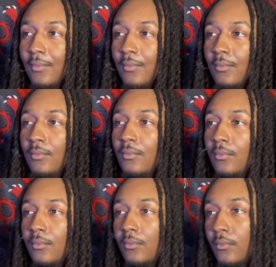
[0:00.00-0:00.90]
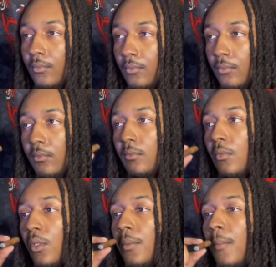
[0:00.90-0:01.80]
This is where Zion used to fight when
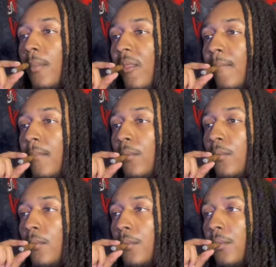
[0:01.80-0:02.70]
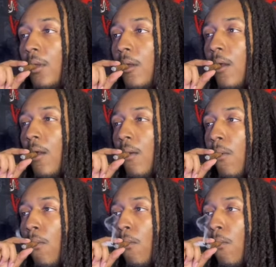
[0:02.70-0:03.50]
he was coming up. Now he runs.